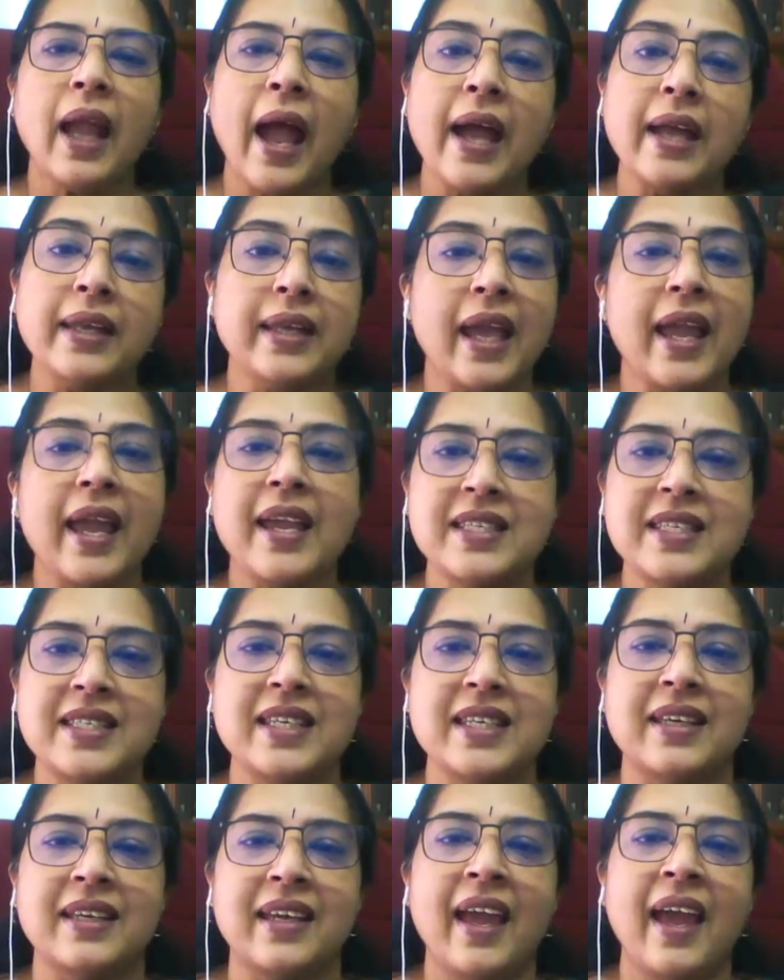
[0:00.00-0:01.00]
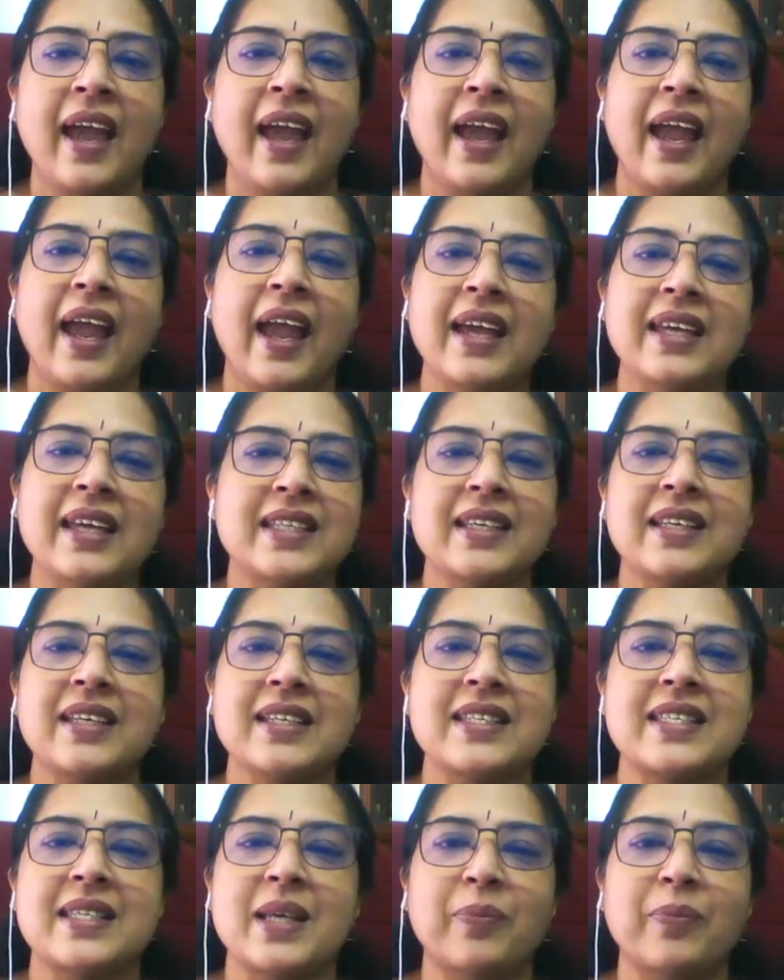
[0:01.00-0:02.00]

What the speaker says: And aging. Aging is